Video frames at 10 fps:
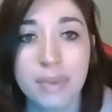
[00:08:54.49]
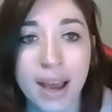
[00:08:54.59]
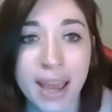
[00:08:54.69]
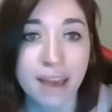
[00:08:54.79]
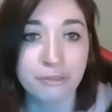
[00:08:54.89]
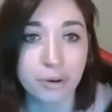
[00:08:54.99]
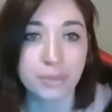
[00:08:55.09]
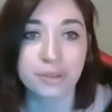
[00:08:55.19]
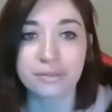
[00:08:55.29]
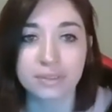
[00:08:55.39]
I have
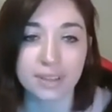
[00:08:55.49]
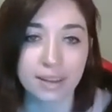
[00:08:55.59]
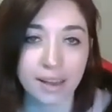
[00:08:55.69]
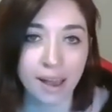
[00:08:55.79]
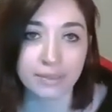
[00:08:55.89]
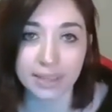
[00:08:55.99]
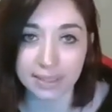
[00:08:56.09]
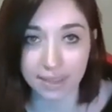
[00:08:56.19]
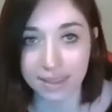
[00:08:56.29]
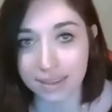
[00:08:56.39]
removed,
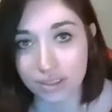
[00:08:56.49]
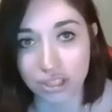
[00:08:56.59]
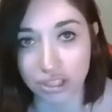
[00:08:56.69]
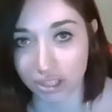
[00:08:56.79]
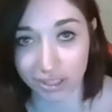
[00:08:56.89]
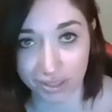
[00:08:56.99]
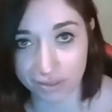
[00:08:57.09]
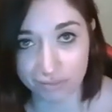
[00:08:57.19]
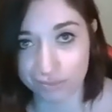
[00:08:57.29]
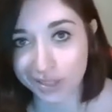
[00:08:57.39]
obviously, this is
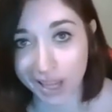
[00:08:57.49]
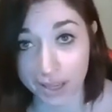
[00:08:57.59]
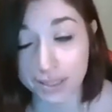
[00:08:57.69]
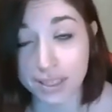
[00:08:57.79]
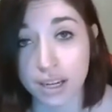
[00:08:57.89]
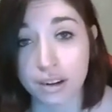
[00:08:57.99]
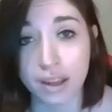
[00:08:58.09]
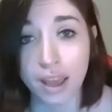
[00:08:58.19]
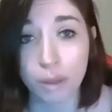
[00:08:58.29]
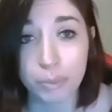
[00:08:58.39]
just text here to
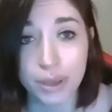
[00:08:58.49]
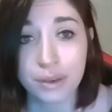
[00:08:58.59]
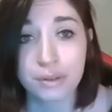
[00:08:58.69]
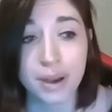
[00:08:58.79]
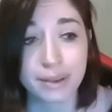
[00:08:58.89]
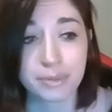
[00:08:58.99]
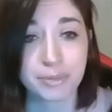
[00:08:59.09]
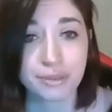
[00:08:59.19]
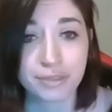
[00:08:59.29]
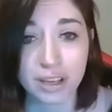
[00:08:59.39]
help you. I
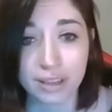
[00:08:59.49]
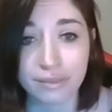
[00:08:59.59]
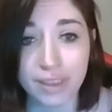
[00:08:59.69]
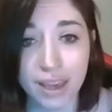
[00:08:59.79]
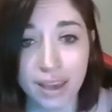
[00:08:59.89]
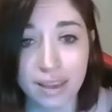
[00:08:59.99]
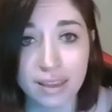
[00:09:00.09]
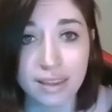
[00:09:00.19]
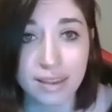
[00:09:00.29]
removed all of that.